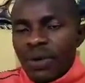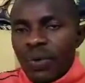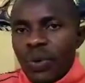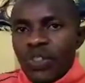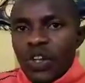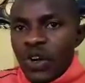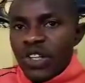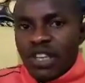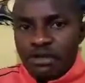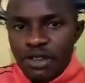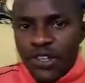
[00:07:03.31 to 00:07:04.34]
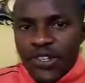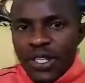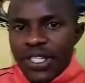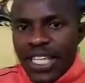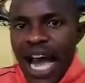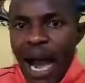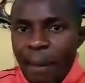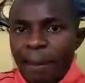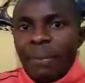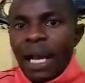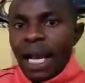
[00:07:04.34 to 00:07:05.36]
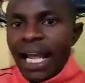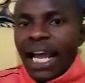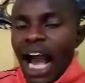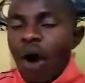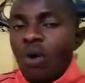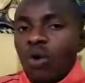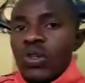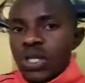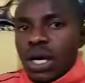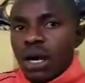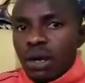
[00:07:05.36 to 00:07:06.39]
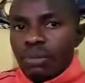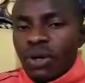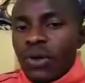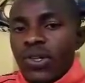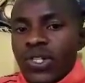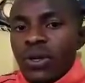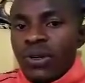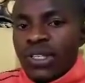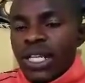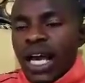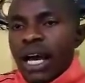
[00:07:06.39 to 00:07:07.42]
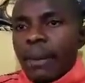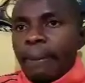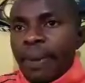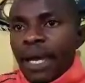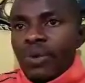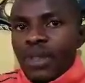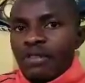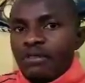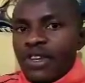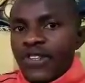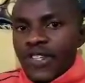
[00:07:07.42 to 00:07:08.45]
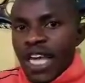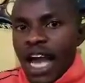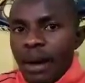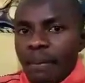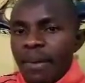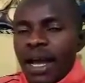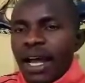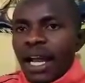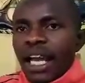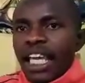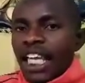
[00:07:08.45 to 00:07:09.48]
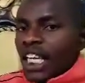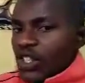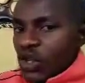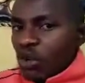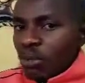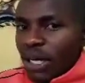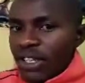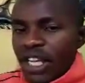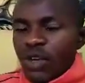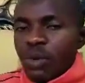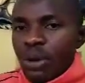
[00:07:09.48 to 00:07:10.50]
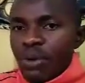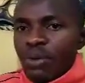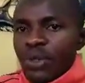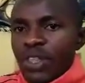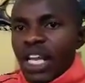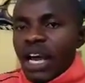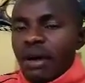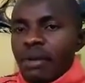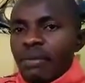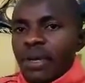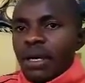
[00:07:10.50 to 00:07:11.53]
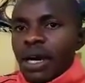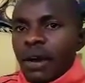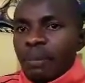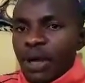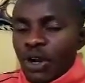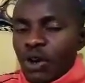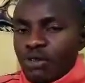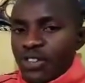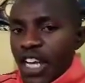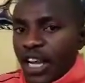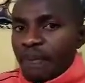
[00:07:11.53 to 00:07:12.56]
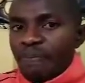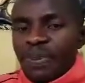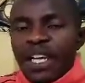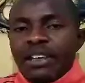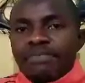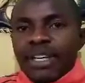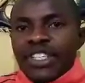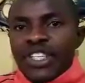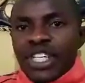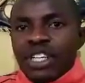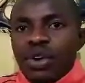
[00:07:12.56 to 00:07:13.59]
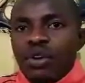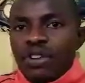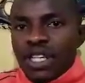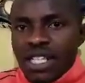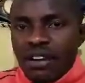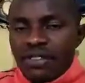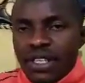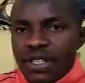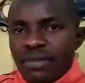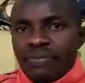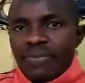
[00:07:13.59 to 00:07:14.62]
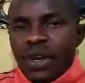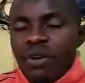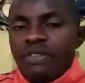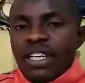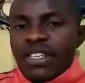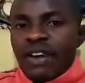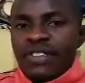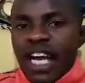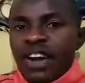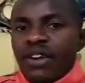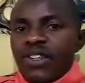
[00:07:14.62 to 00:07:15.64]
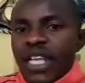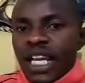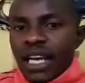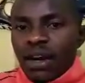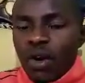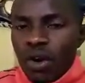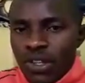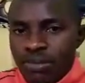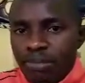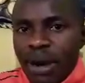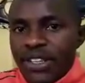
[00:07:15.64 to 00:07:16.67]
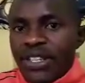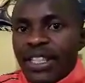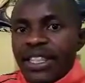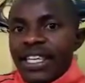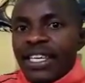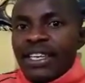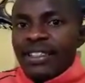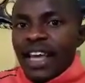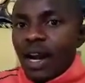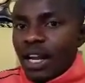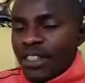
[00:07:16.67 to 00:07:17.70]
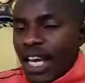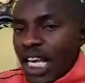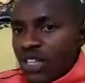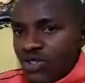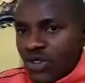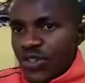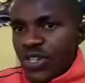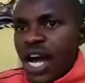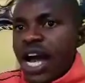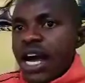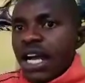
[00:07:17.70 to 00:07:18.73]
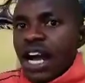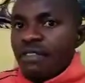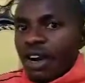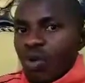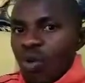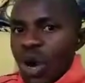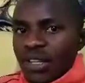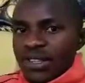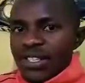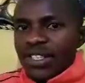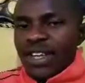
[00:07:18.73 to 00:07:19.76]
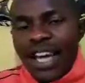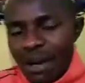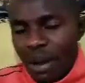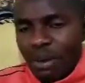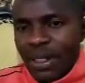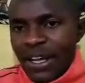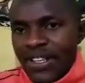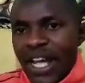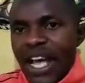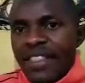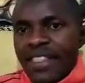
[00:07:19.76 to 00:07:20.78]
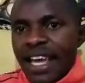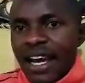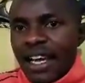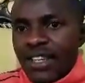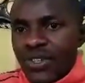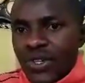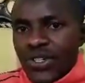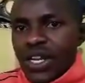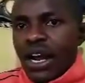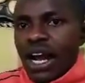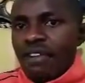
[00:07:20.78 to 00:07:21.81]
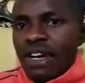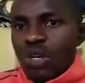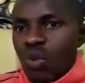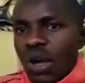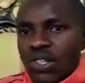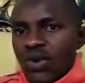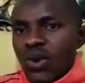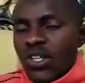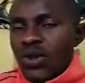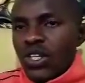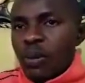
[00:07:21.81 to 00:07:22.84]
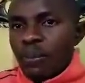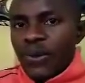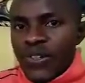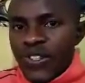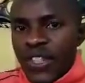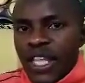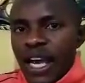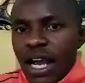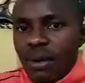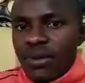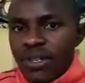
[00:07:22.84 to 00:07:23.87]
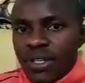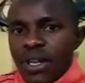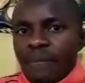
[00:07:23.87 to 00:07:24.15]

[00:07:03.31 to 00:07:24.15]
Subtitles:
with not a fixed term like how loans are, because loans are paid with a fixed term like in installments and you pay within a period of time. But in overdrafts are not like loans, but their interests are covered once. Remember that their interests are covered once you deposit the account